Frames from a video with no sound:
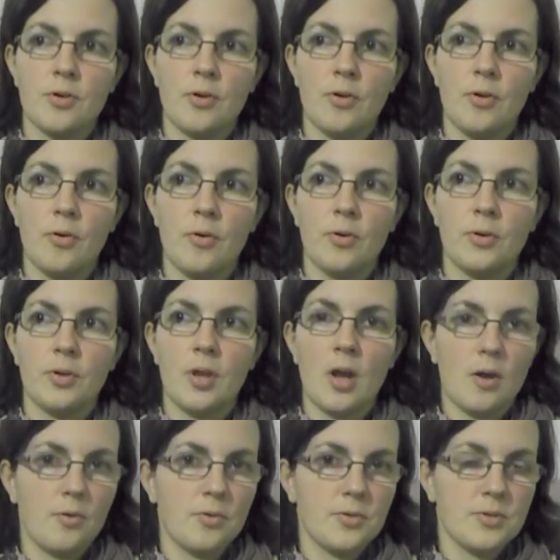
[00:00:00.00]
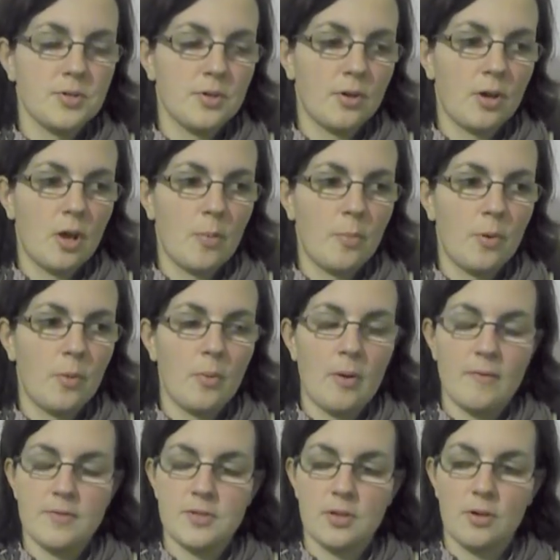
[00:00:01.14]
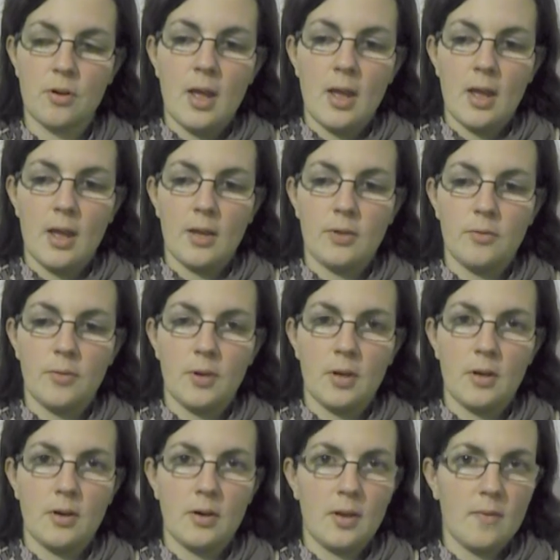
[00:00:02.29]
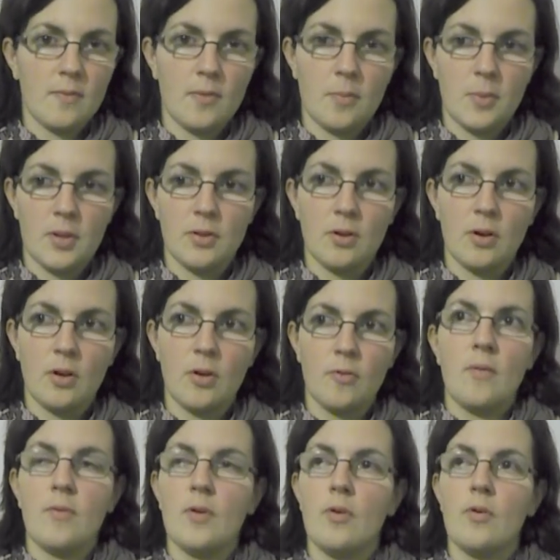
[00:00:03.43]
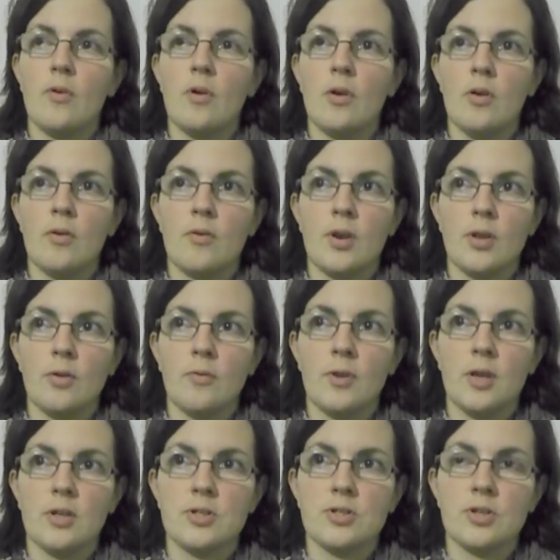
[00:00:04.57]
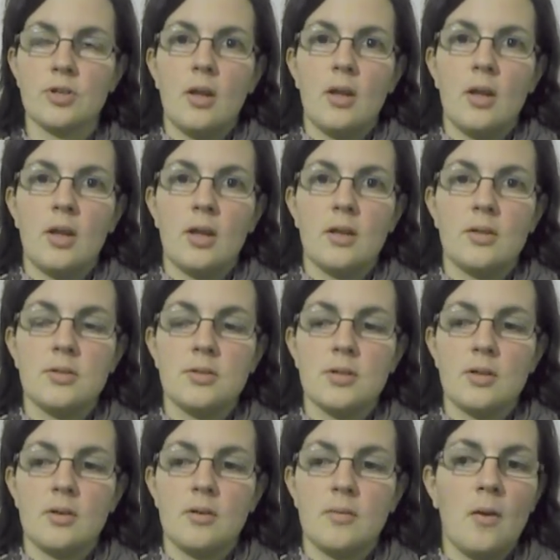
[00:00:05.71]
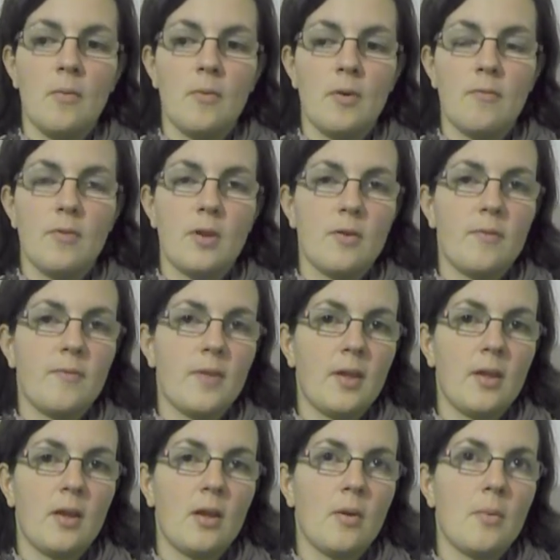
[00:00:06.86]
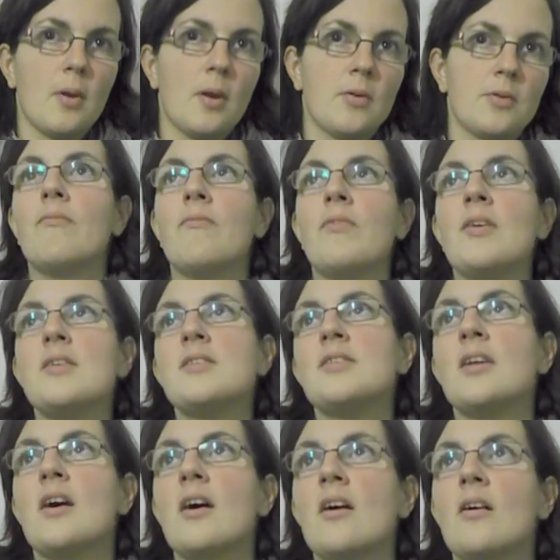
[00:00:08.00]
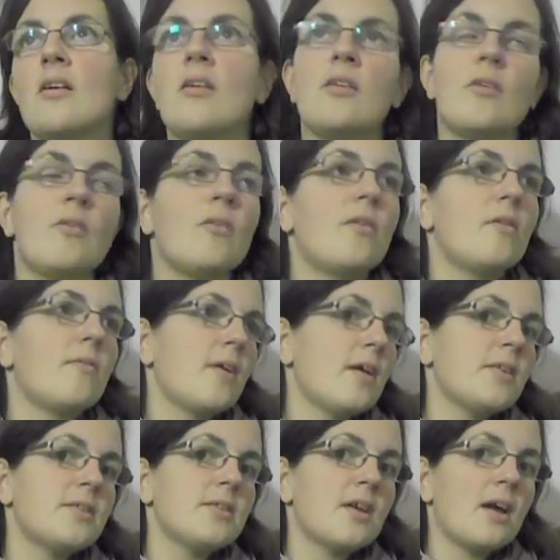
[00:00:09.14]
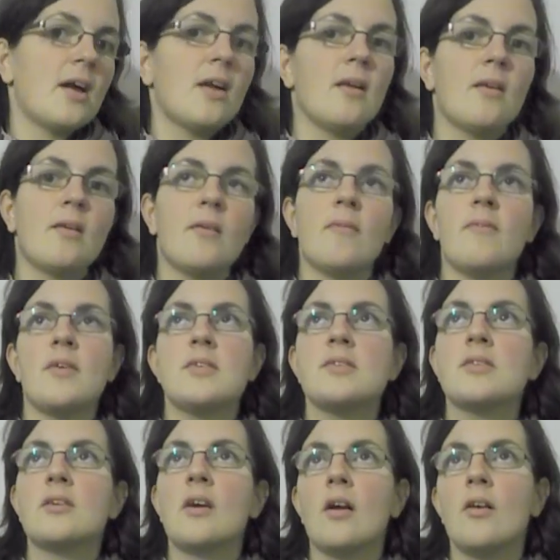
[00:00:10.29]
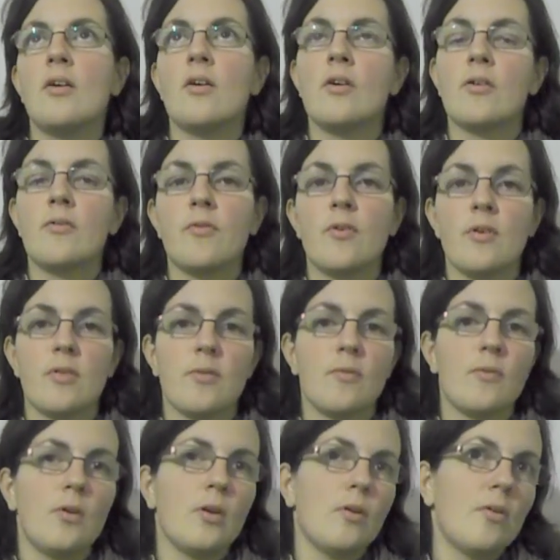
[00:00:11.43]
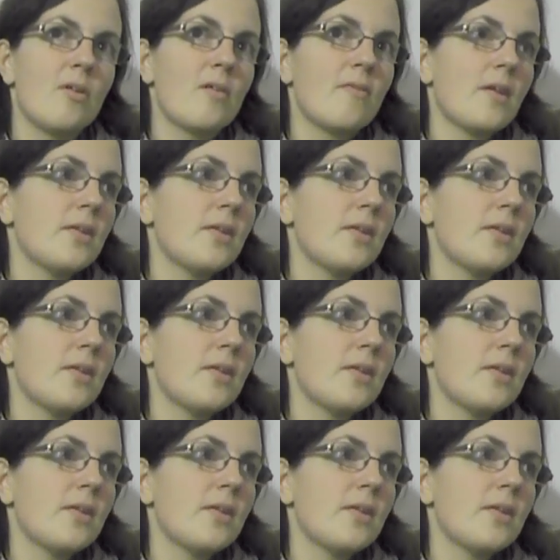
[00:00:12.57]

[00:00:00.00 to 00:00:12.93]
own house a couple months ago, and we're in the middle of the whole renovation, and when we're thinking about this tile or that tile, this color for the wall or that